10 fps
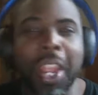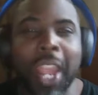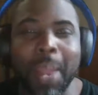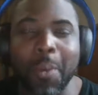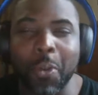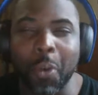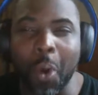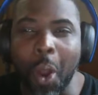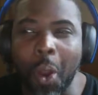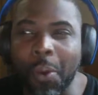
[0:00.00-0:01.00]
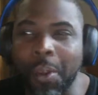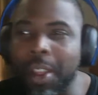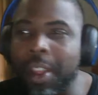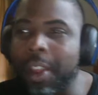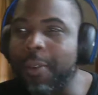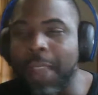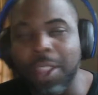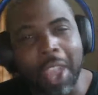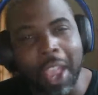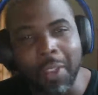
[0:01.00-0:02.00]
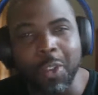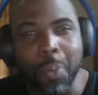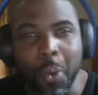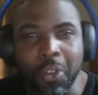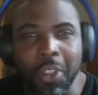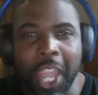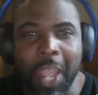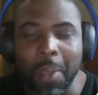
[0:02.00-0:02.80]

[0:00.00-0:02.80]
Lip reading: game overall, fantastic sports game.